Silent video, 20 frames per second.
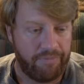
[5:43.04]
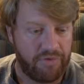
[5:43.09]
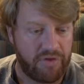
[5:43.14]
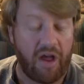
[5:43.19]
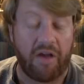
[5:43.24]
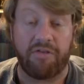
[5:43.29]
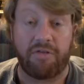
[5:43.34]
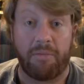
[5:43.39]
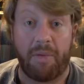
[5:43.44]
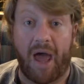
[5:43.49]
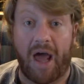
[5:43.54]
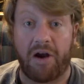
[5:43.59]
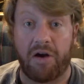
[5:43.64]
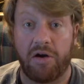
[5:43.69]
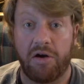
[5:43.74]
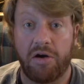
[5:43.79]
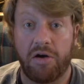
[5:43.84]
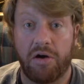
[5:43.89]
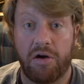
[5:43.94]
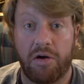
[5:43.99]
Doesn't
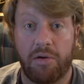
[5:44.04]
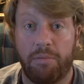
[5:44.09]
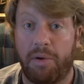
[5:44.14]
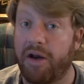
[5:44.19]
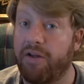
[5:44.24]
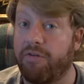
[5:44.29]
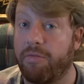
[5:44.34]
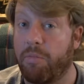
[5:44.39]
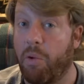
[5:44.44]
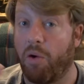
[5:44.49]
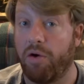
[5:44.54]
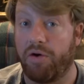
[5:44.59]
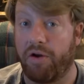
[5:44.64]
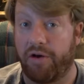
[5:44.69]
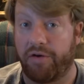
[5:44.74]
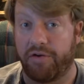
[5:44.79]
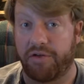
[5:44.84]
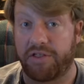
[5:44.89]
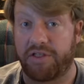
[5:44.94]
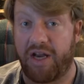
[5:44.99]
matter, but it's important to
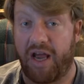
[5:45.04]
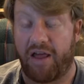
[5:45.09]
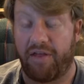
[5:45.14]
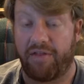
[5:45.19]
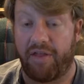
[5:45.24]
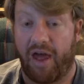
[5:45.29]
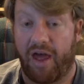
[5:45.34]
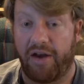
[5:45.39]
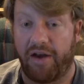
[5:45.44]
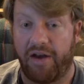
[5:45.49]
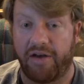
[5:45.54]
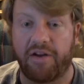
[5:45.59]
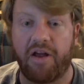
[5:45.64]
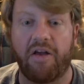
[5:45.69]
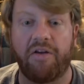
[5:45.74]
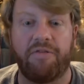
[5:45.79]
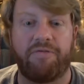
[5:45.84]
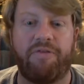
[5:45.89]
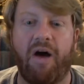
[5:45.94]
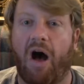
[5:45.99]
understand that. It
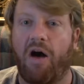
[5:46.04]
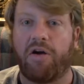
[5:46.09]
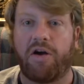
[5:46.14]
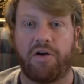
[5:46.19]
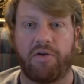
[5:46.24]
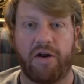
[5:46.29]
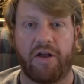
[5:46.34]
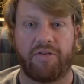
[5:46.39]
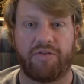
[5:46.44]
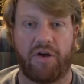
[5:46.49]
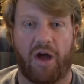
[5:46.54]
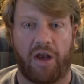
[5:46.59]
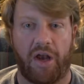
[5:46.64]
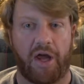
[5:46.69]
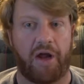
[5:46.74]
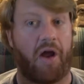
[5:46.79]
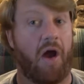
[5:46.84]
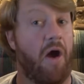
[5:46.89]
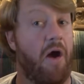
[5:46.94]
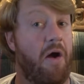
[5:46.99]
does, falconry is not
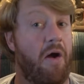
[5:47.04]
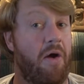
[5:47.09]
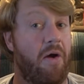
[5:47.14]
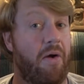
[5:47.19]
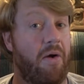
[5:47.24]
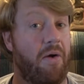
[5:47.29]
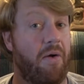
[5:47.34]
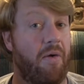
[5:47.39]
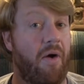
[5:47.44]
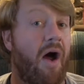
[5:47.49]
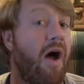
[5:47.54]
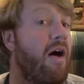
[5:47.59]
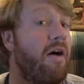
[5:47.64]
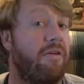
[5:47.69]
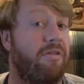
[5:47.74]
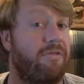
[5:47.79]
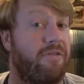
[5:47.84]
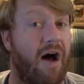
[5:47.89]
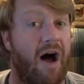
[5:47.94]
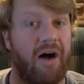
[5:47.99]
like, oh,
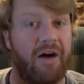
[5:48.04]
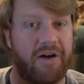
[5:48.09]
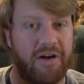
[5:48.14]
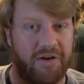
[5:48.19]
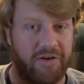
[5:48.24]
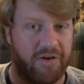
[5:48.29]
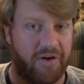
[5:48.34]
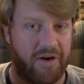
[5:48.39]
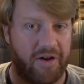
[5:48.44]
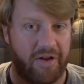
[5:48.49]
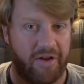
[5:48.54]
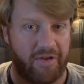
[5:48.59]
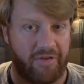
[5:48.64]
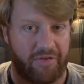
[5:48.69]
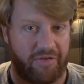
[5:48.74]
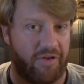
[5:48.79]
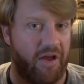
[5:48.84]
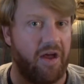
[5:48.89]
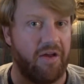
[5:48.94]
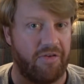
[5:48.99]
falconry
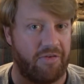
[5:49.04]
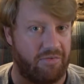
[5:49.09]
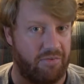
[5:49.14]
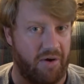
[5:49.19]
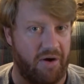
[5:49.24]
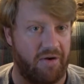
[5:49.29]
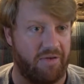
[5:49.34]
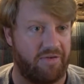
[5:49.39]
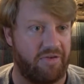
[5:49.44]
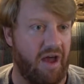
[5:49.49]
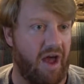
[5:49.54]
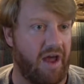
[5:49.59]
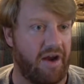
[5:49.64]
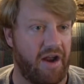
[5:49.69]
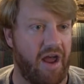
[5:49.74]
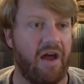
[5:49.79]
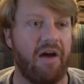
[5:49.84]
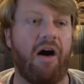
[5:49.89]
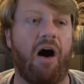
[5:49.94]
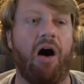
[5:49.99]
is, is where it's
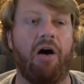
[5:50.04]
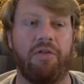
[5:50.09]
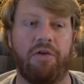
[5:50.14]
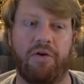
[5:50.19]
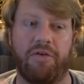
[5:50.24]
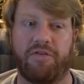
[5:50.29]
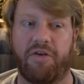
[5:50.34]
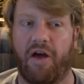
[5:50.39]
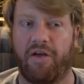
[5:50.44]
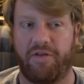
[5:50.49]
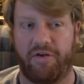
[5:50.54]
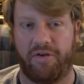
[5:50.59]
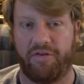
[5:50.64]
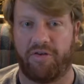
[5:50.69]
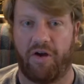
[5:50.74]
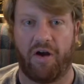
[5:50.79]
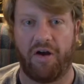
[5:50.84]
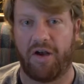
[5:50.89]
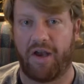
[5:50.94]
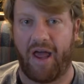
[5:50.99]
at. all those others
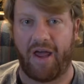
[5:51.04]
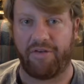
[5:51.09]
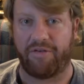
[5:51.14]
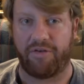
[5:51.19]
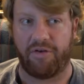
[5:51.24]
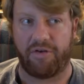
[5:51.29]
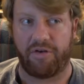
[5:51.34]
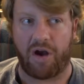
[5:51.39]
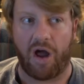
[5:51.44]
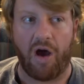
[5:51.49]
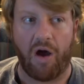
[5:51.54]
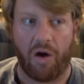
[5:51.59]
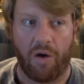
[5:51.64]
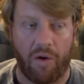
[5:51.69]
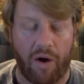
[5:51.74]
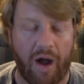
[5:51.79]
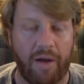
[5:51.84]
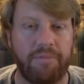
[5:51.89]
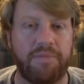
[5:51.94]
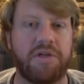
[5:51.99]
are lesser.
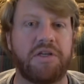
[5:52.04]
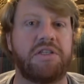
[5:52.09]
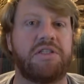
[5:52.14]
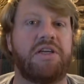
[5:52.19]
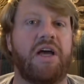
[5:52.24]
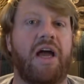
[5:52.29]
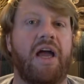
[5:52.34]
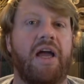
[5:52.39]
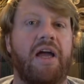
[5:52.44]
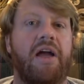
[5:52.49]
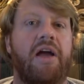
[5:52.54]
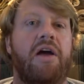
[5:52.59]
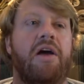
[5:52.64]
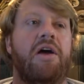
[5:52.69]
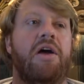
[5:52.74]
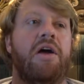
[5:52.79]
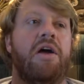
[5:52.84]
No, I'm just saying